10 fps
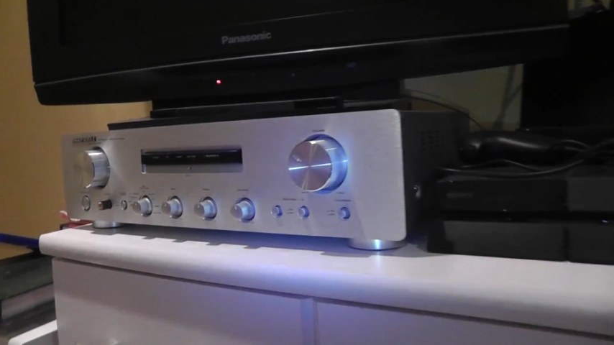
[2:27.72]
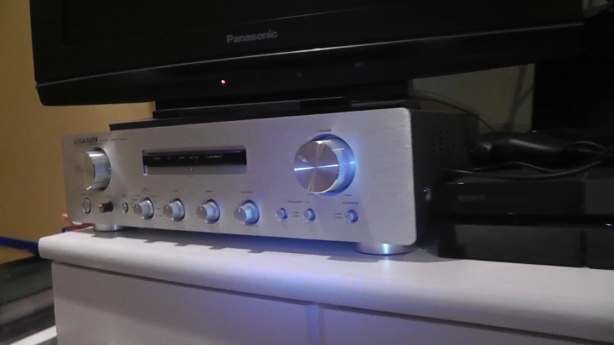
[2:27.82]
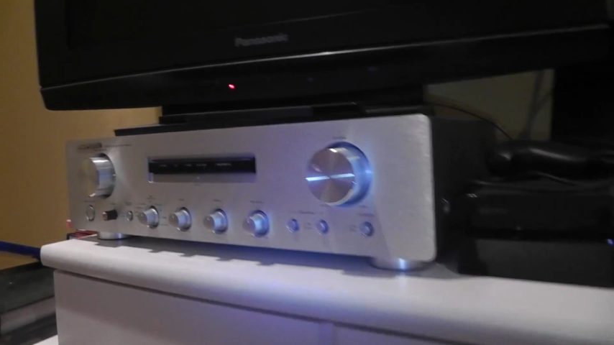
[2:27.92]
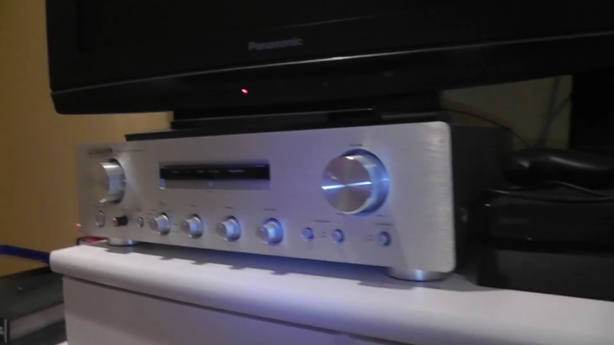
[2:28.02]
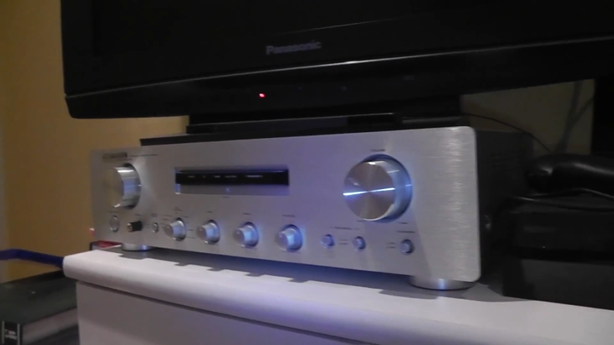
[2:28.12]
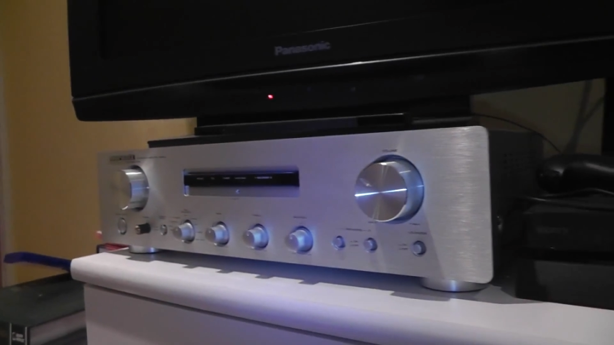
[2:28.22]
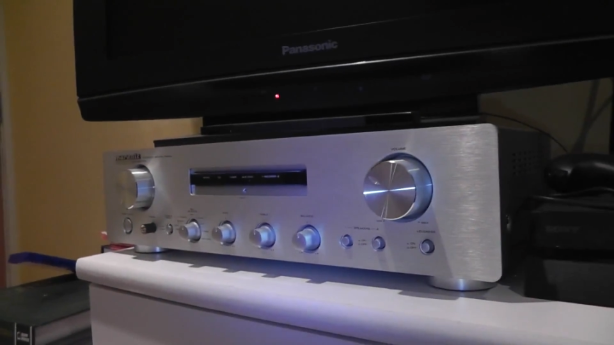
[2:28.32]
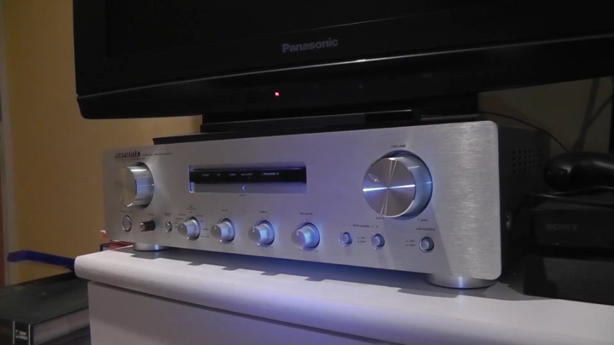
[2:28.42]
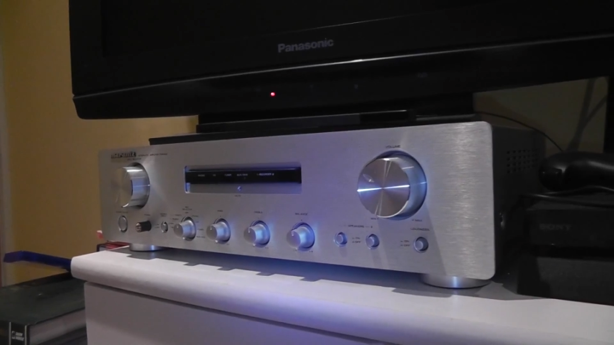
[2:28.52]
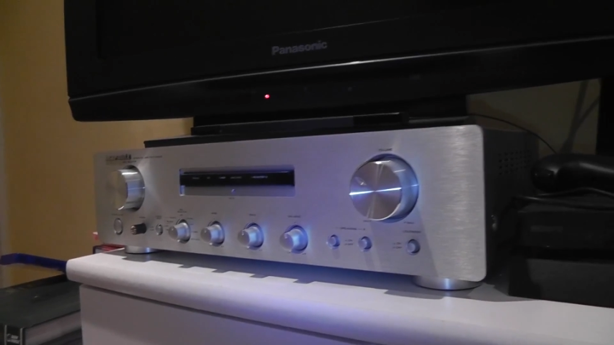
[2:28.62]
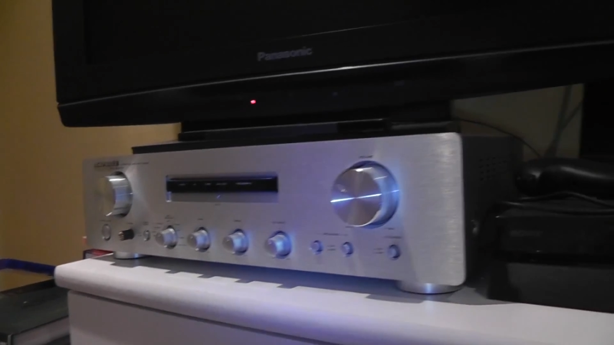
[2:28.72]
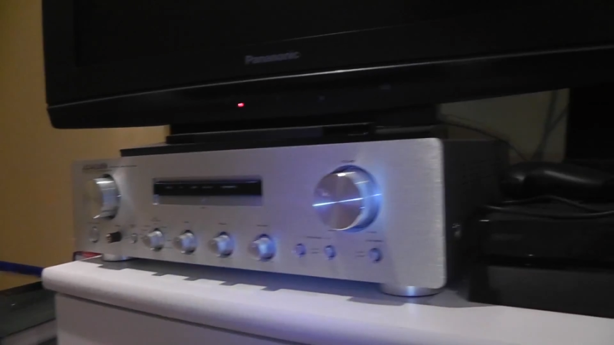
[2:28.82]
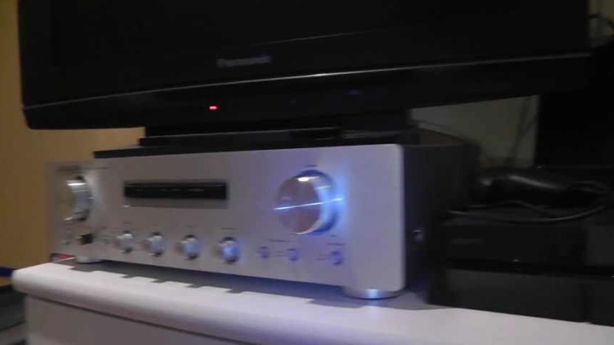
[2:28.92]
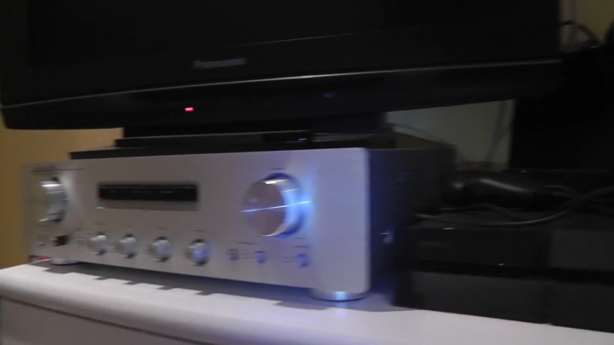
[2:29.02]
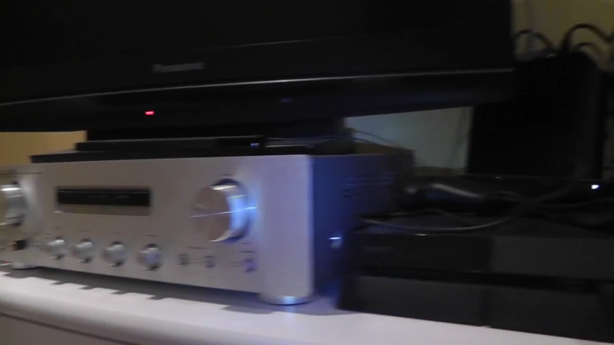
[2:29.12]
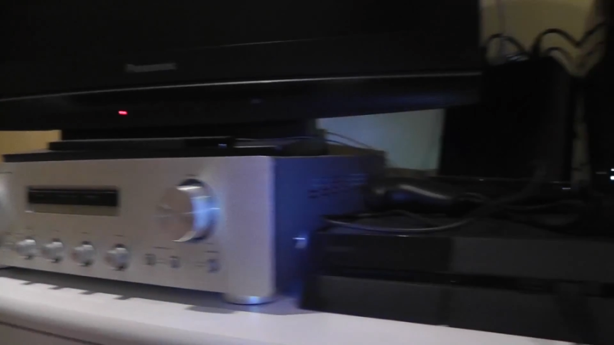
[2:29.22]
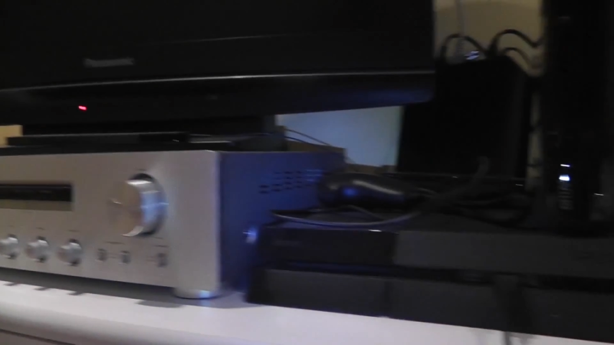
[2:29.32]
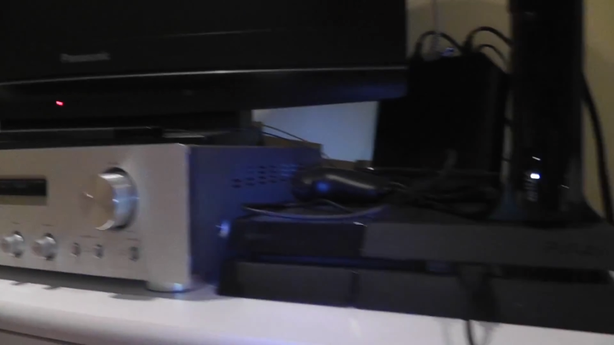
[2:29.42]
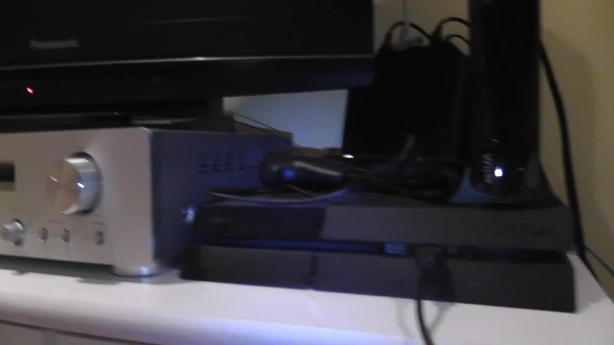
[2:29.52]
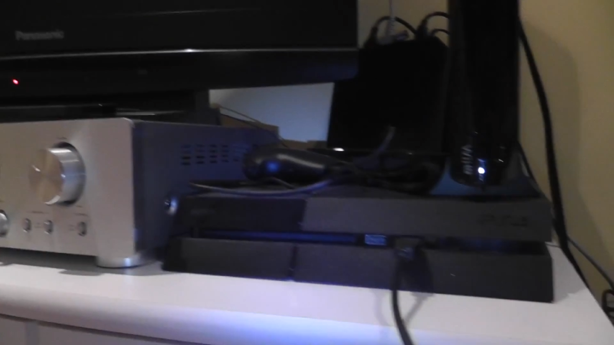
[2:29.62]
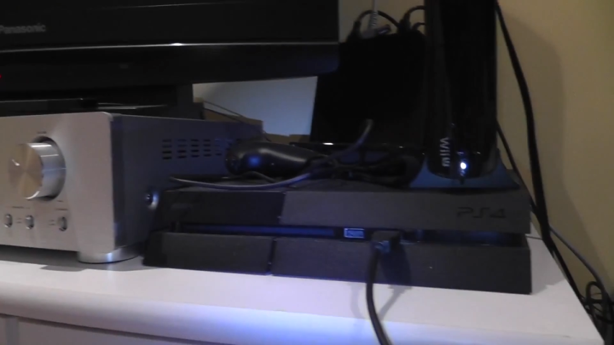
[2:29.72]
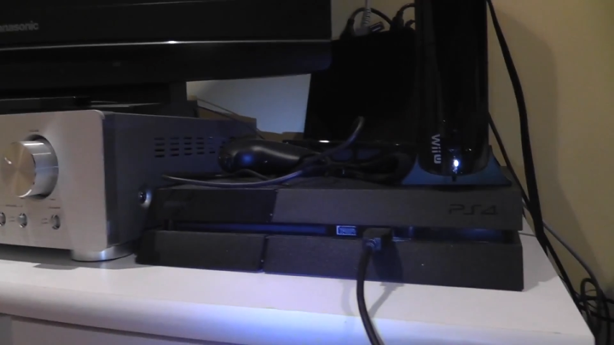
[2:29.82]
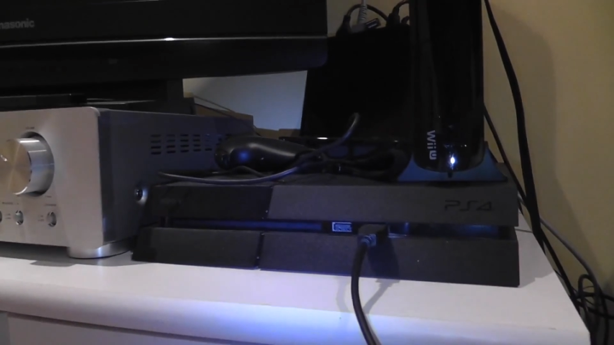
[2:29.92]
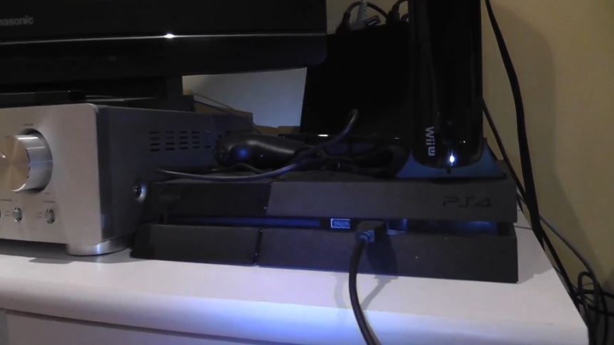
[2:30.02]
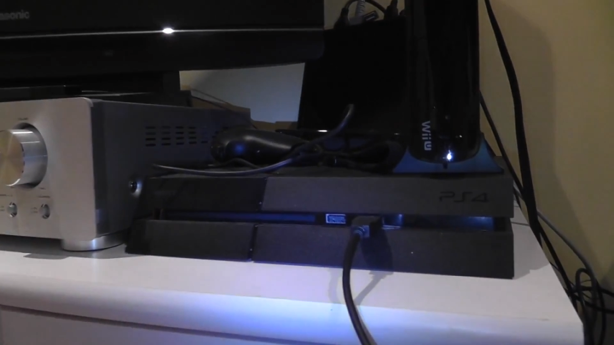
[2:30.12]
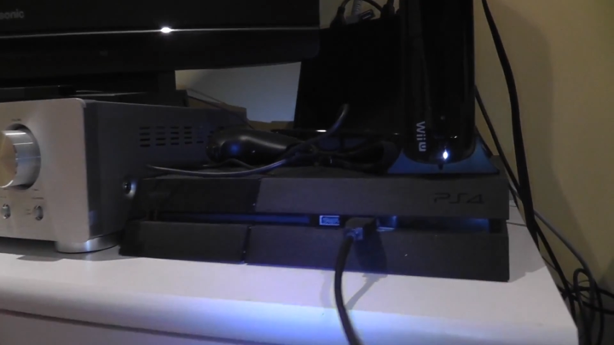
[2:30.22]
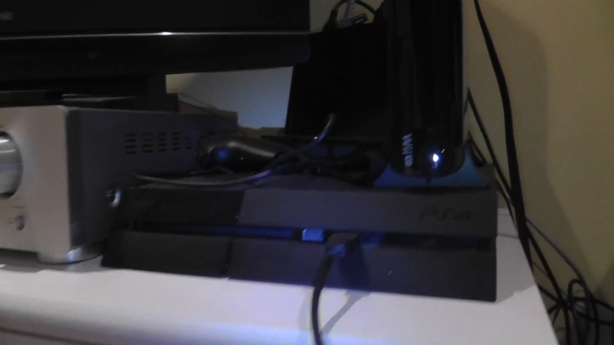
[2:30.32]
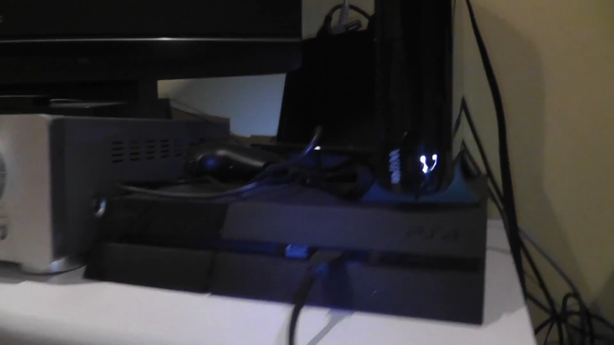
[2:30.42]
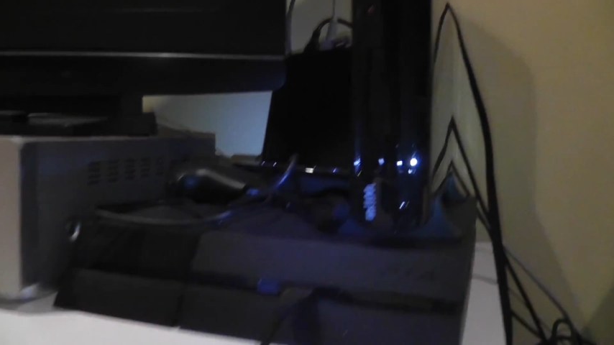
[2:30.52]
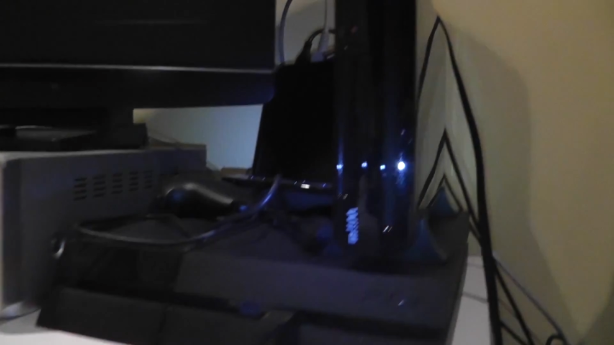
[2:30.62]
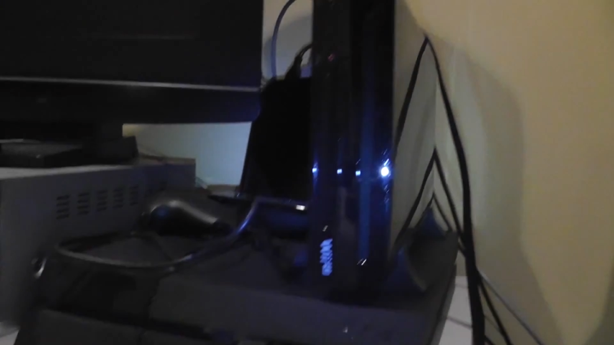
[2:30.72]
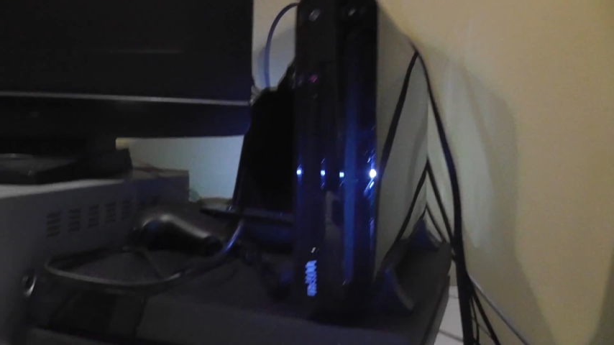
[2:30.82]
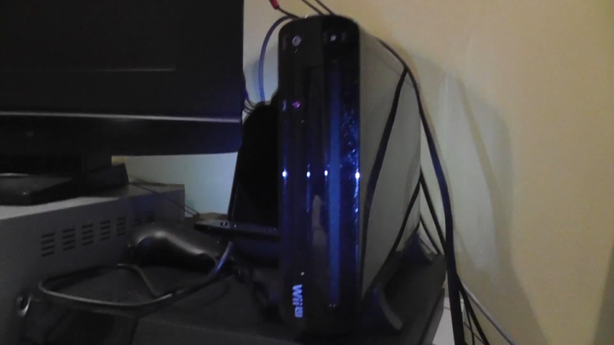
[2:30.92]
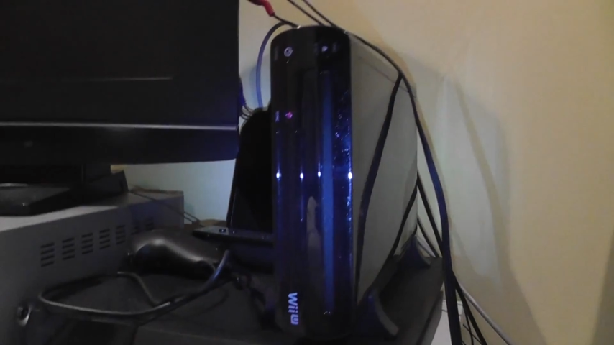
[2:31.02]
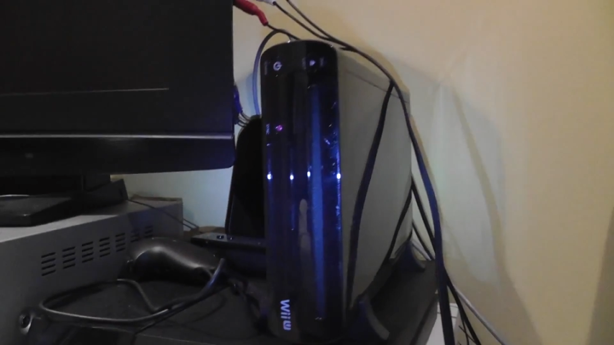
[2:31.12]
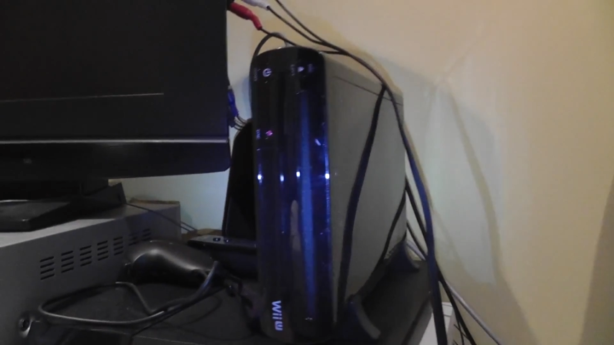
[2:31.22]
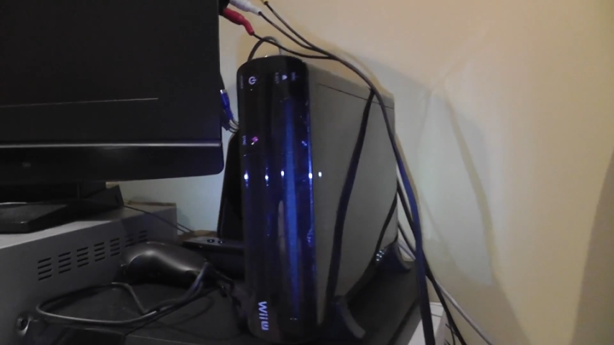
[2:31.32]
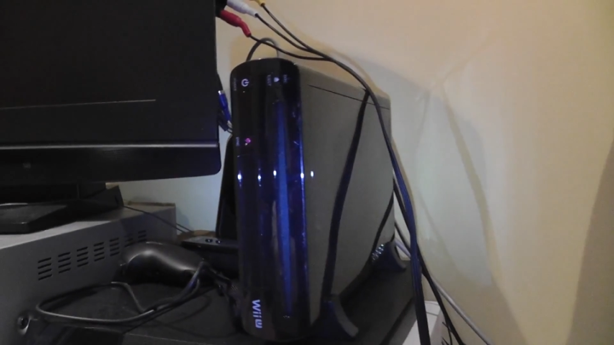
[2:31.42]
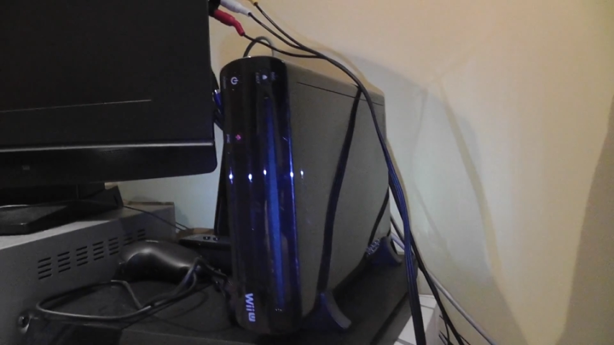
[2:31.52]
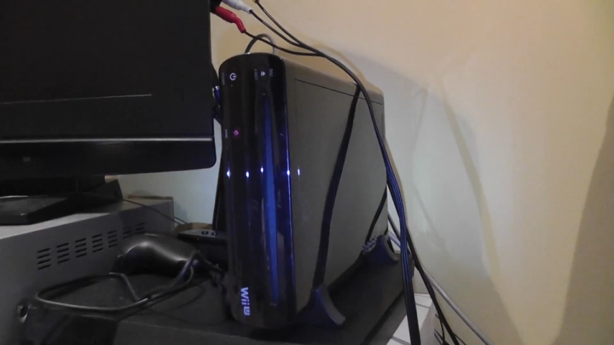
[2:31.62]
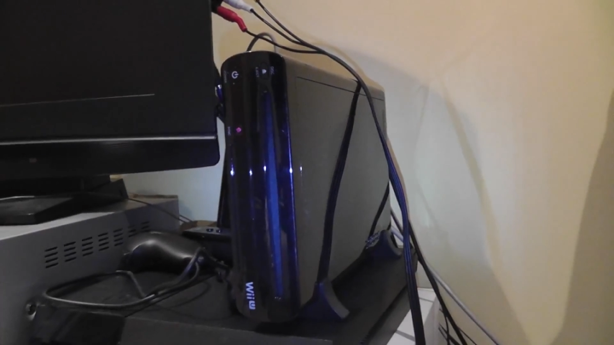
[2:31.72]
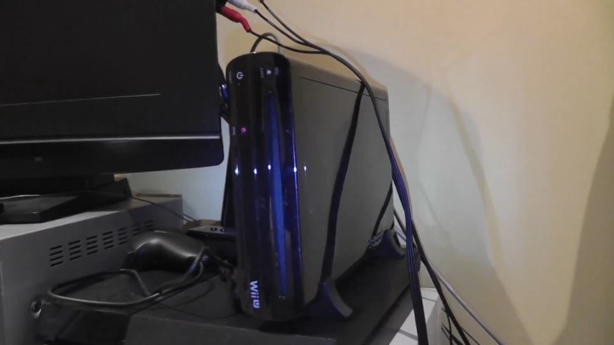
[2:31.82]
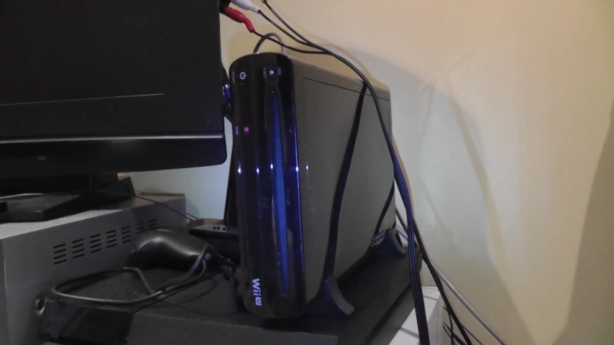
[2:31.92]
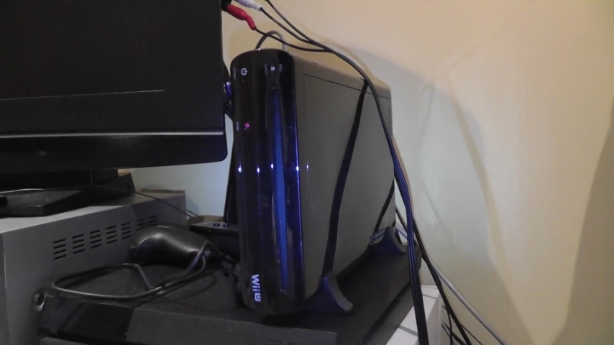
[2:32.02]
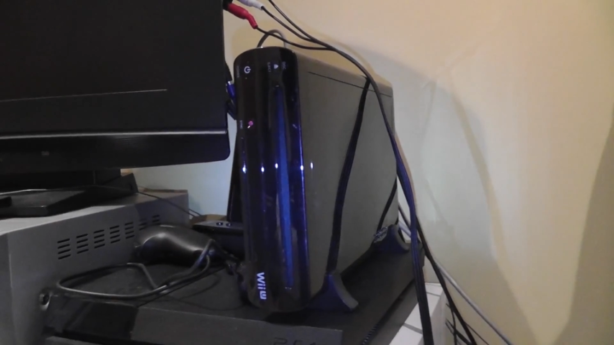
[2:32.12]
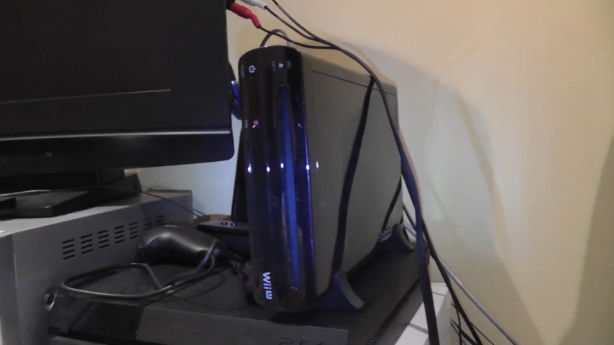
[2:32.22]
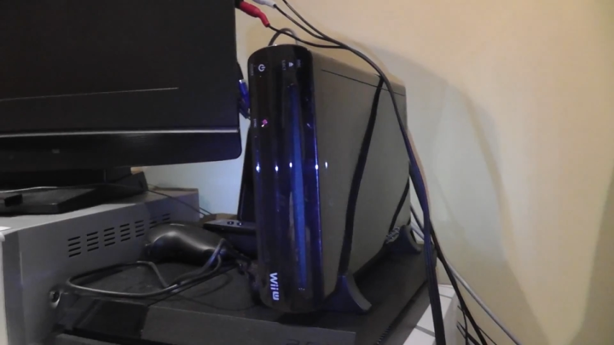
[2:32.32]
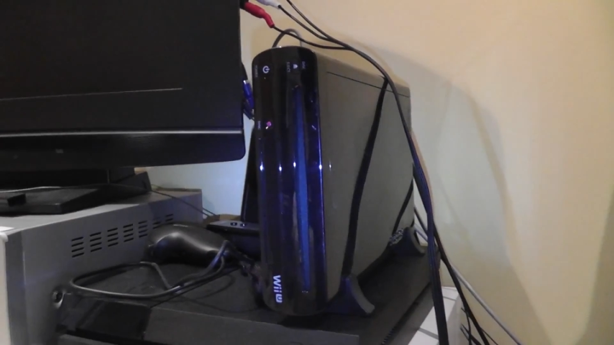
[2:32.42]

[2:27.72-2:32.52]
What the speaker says: No face is visible, so there are no lips to read.